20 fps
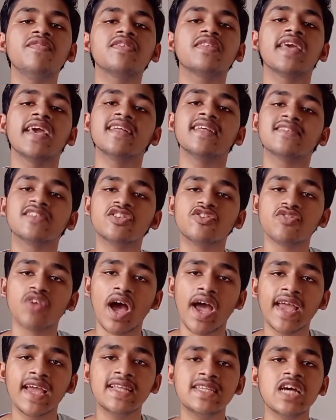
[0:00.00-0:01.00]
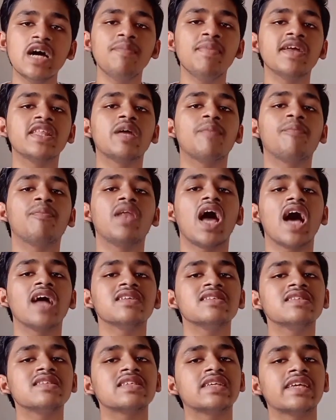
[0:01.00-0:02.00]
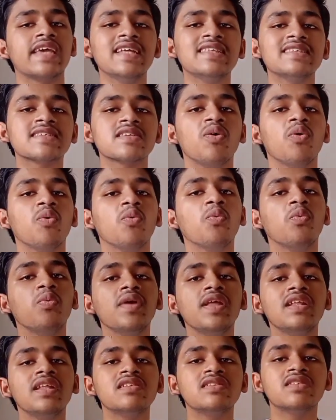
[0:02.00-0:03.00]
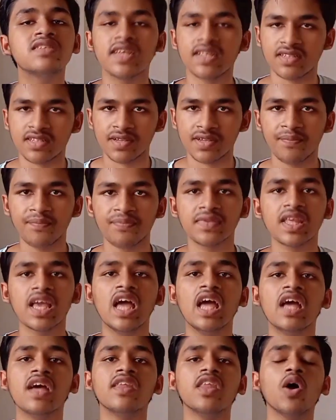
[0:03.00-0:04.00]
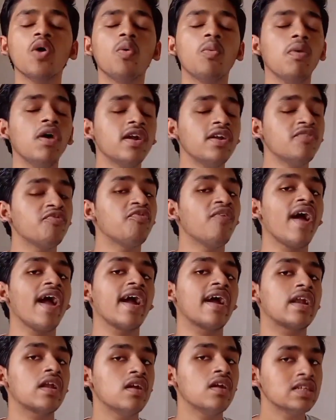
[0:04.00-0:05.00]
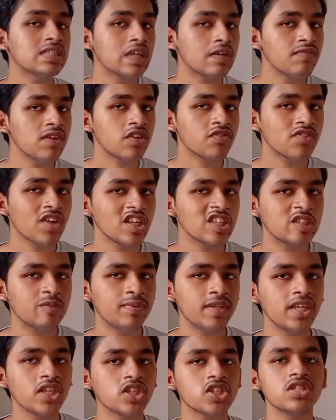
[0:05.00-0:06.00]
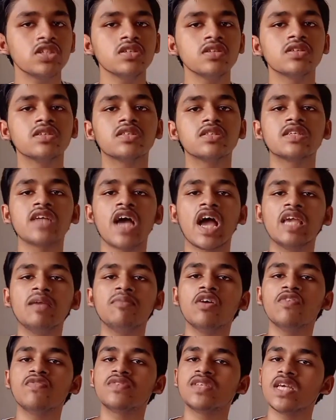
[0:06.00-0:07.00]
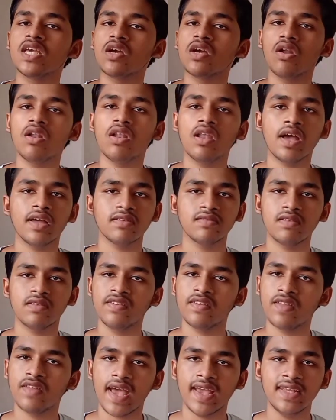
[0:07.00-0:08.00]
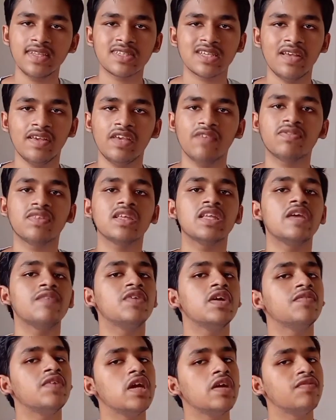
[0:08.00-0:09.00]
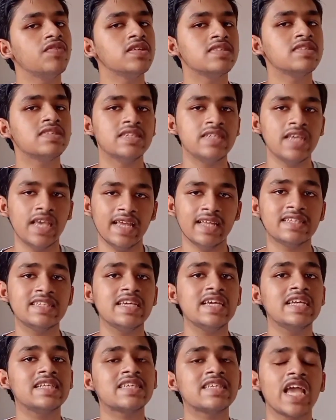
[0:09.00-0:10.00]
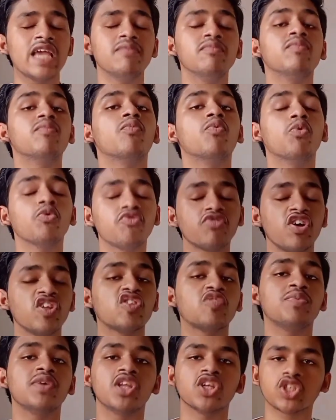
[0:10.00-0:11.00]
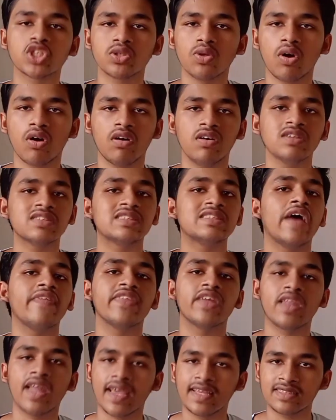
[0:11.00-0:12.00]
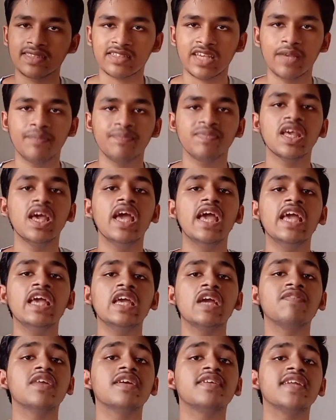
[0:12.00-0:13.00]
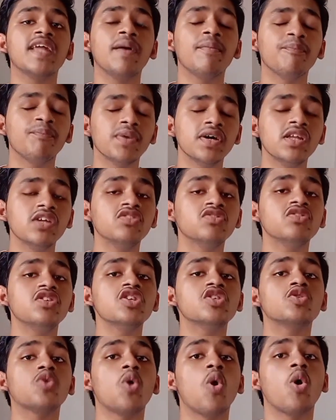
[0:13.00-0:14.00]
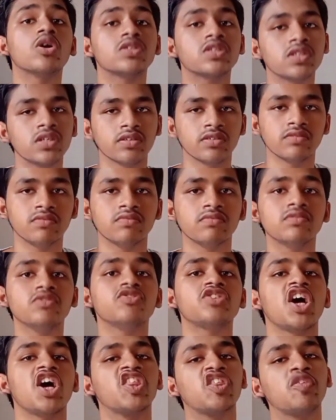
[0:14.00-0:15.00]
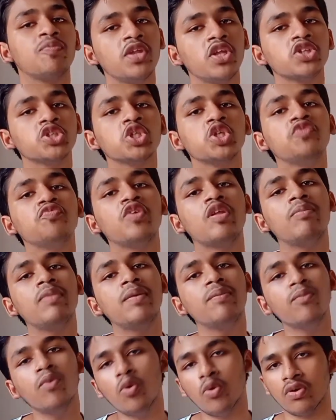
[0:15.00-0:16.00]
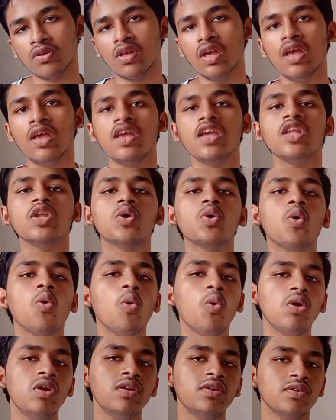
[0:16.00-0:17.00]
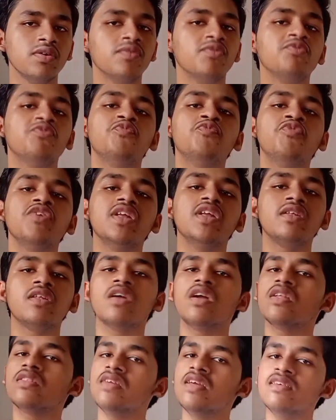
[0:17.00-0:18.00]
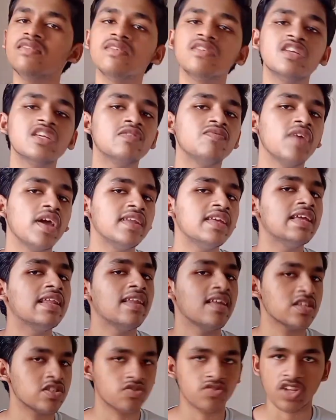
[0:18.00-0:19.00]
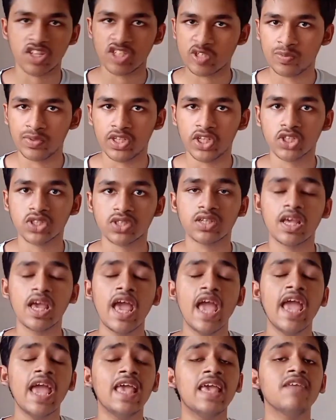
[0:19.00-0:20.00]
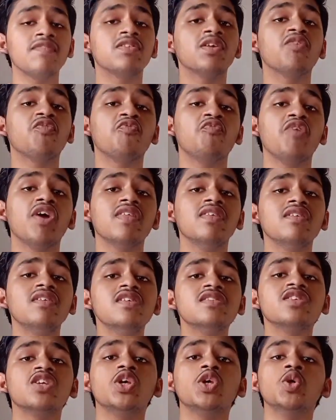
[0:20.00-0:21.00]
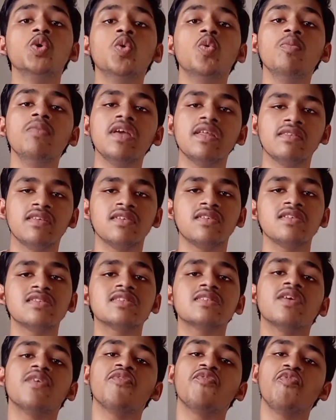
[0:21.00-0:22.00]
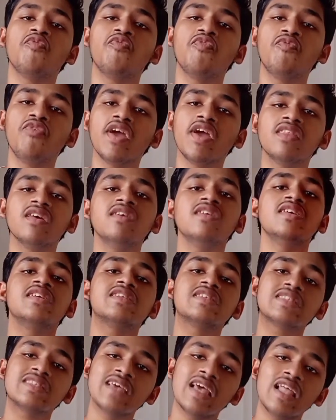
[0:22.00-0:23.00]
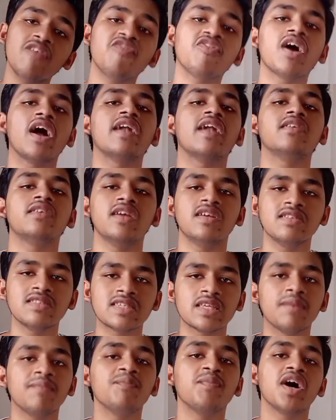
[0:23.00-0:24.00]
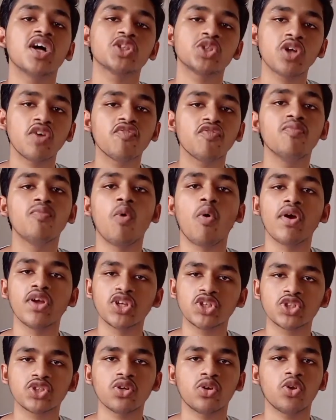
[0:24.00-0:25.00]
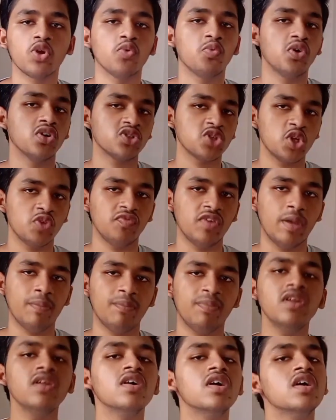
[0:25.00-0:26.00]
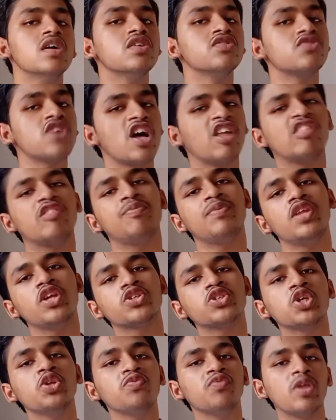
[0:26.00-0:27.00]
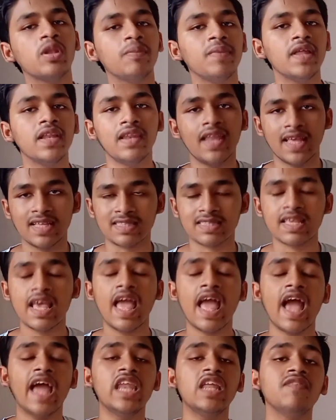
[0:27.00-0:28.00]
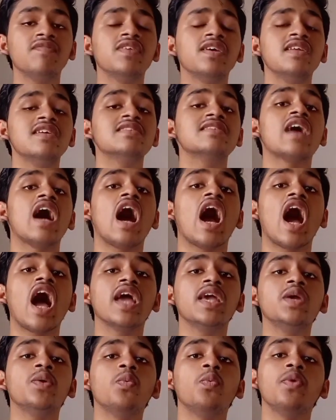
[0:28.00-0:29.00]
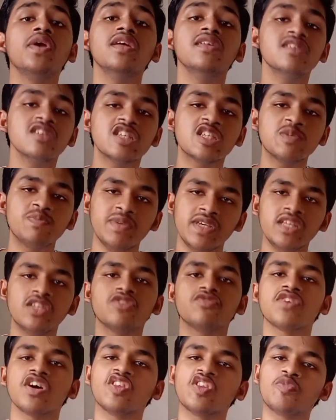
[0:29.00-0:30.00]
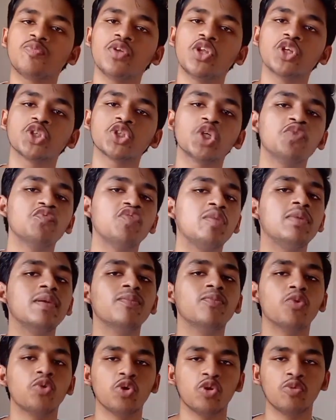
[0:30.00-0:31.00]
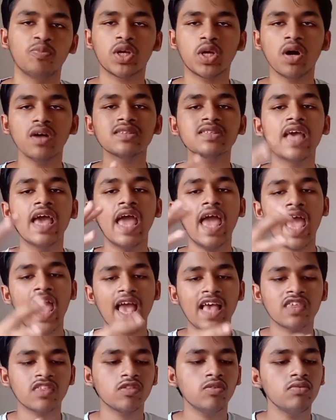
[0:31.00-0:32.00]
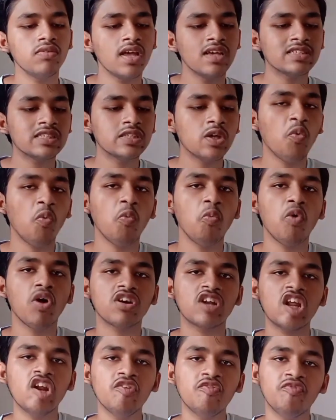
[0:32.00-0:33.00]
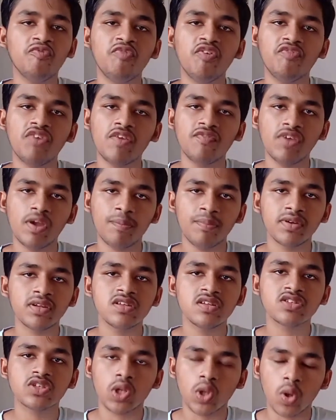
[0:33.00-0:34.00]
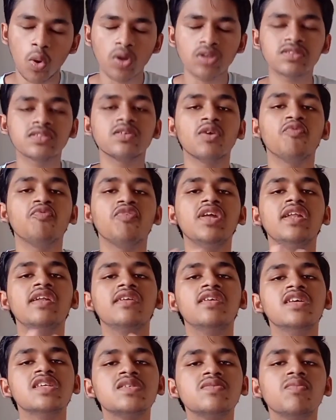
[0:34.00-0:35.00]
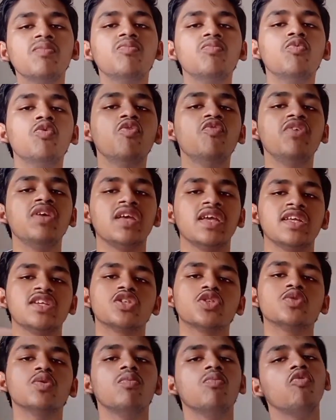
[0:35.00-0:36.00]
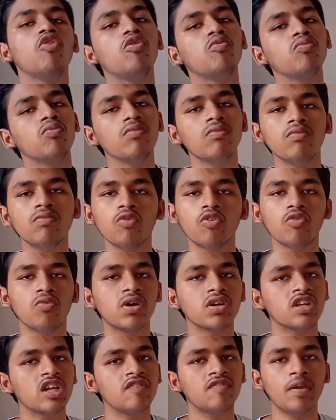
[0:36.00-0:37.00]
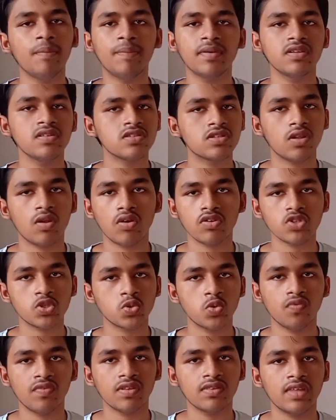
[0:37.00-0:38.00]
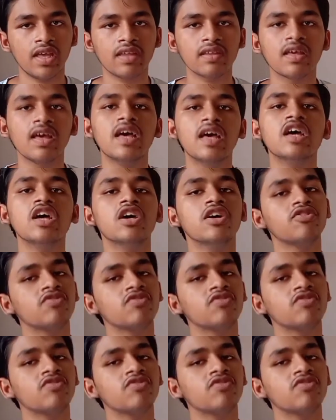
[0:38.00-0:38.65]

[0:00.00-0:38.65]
leaves gets dried up and the plant gets wilted. Now, what factors affect transpiration? Time of day or night. If it's daytime, more transpiration occurs than the night time. If the temperature is hotter, transpiration will be more. In cold winter days, it is very less transpiration. If the weather is humid, that is the weather itself contains a much of moisture or water vapor, transpiration will be less. And if there is a high wind speed, transpiration will be more, because as soon as the water vapor is lost, the wind is moving it, so more water vapor is lost over there.